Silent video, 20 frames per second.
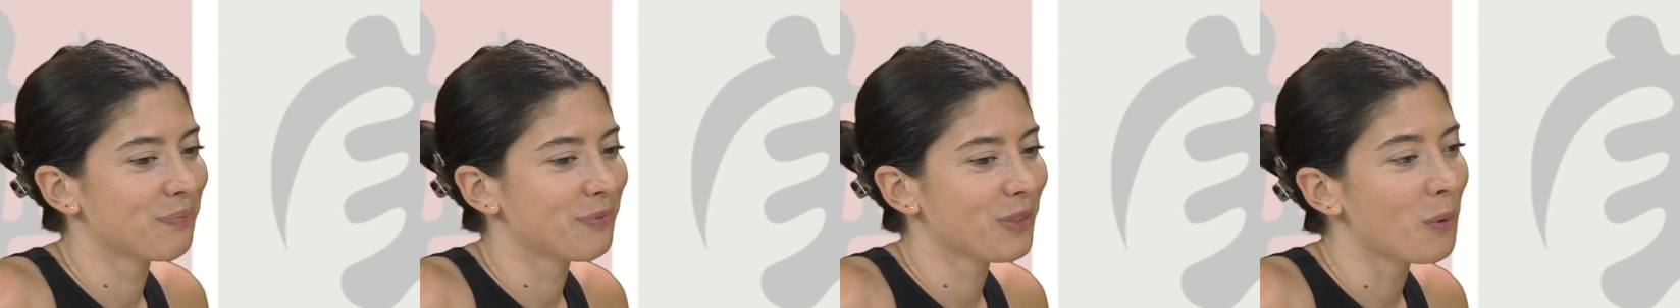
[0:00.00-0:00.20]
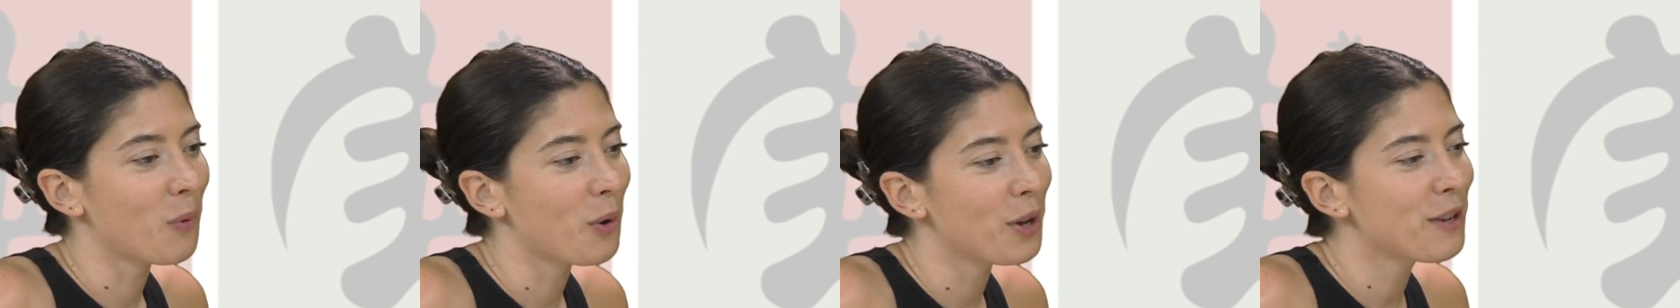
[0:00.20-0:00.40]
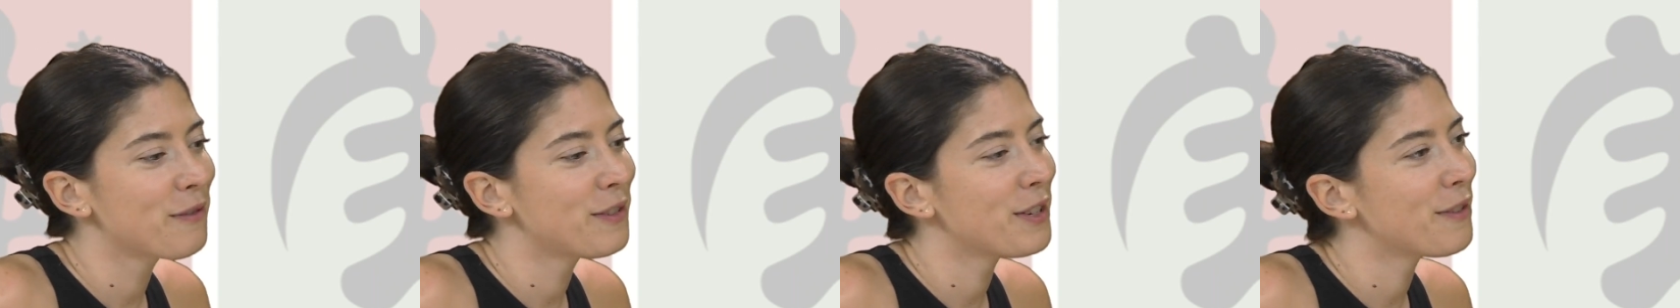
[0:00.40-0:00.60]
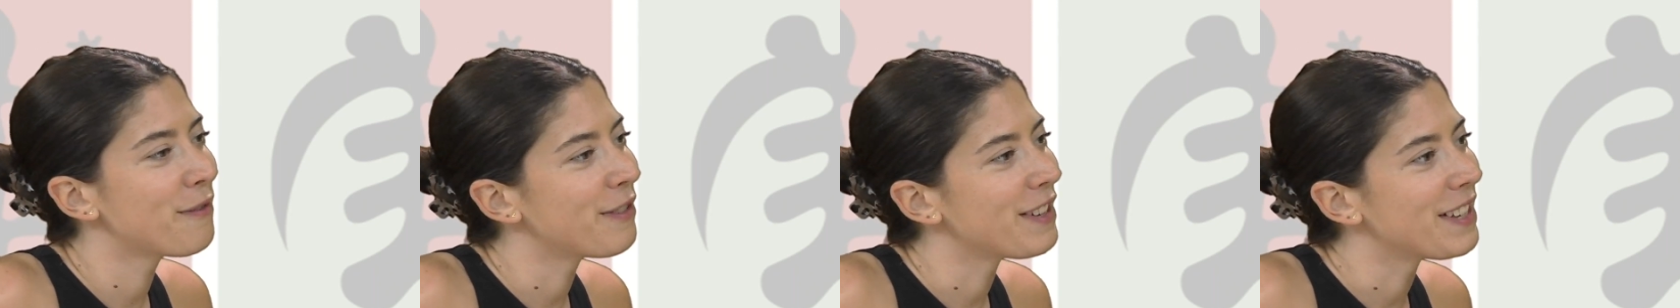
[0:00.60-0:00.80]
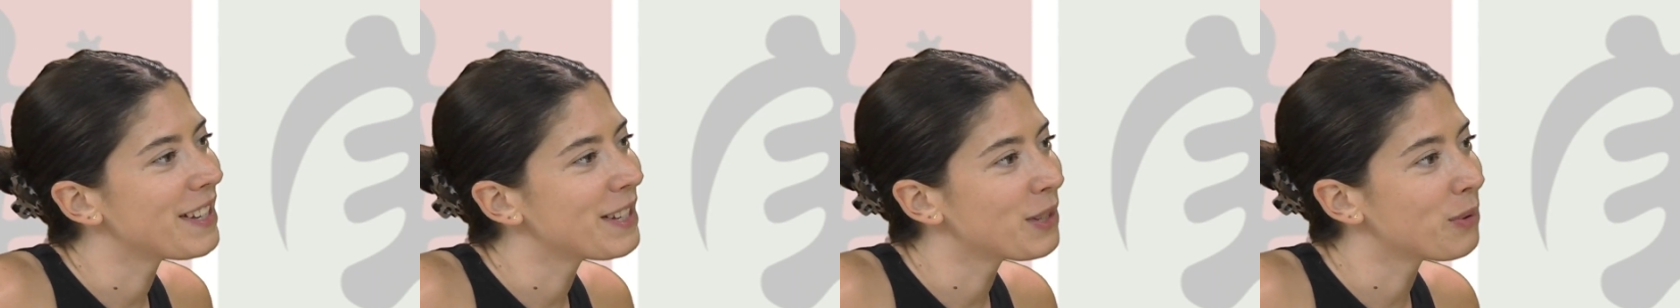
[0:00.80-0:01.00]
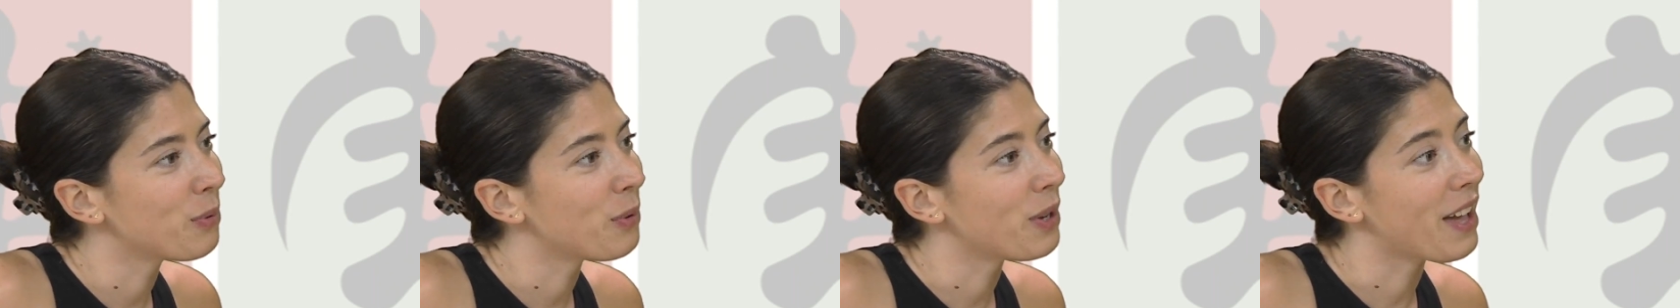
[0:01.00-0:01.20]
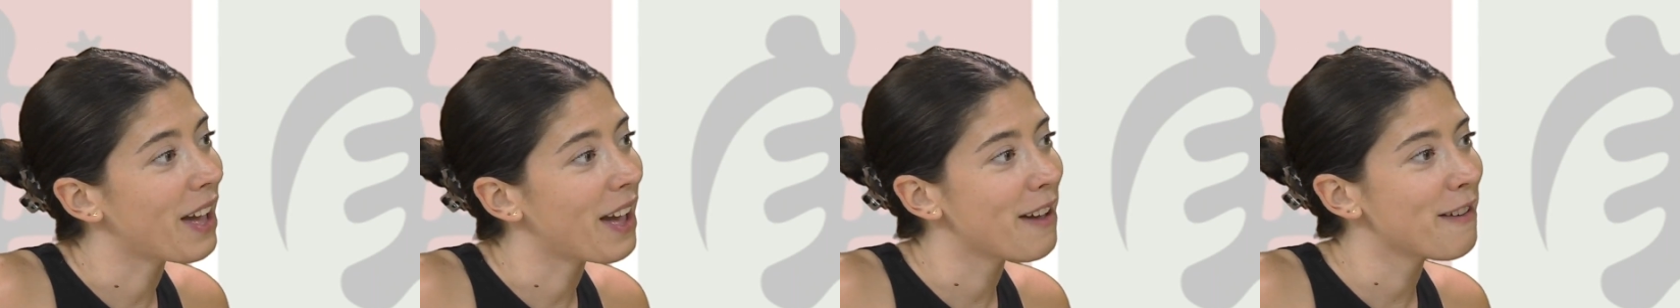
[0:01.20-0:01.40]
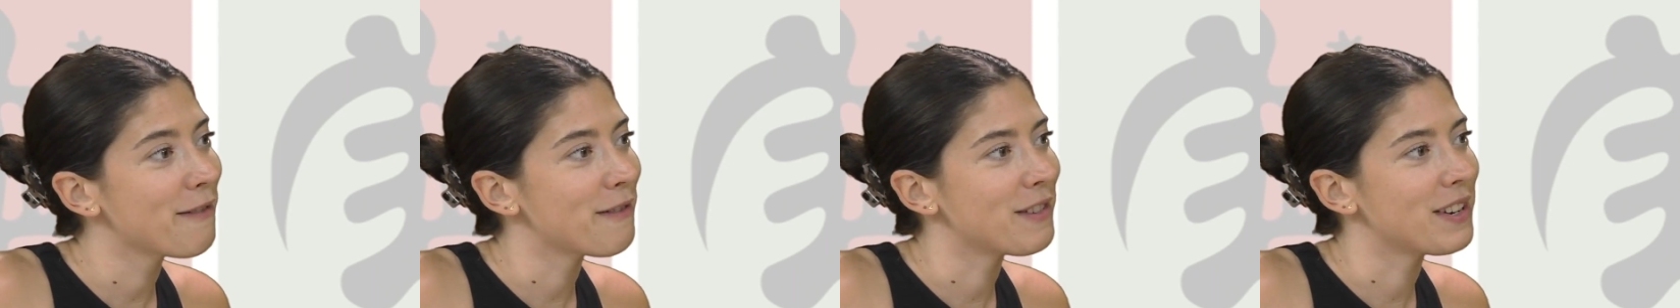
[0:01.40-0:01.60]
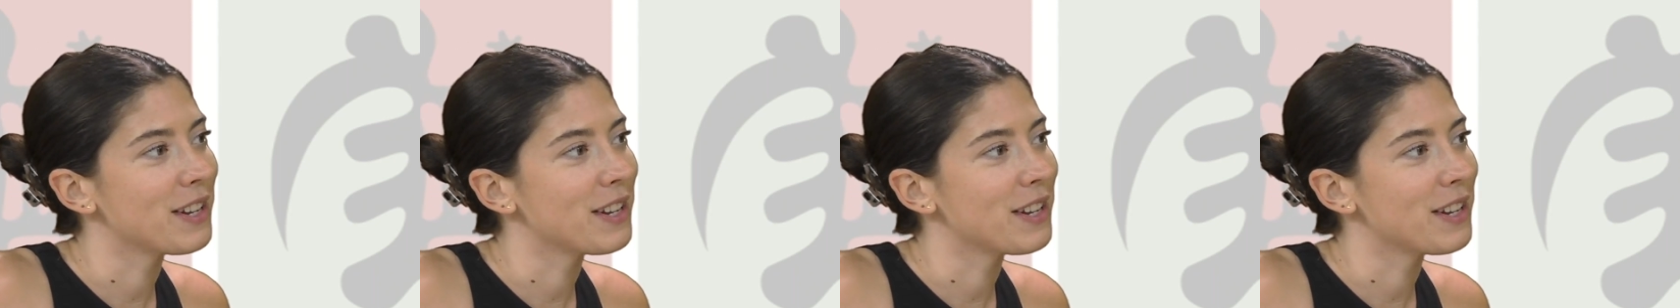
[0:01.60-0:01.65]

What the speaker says: One of the things we have,